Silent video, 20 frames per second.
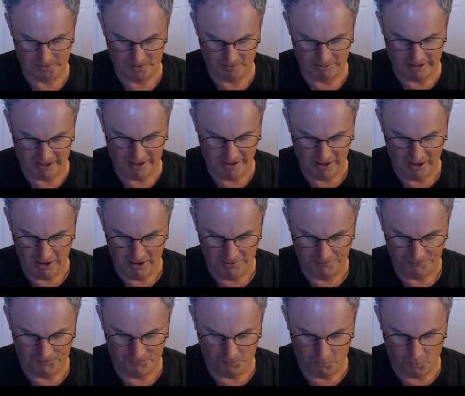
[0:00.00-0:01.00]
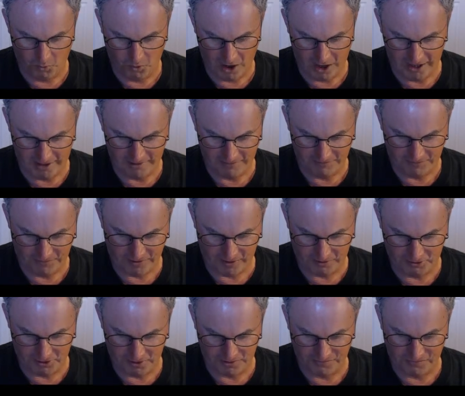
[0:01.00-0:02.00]
Okay, 1,
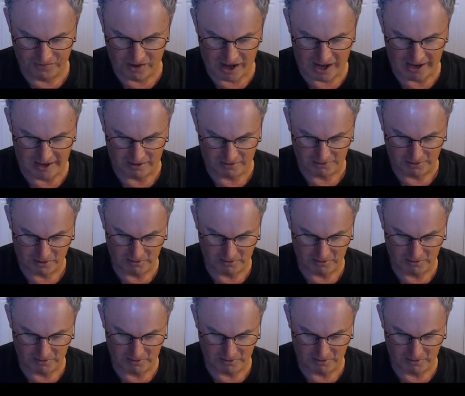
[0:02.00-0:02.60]
failure to file.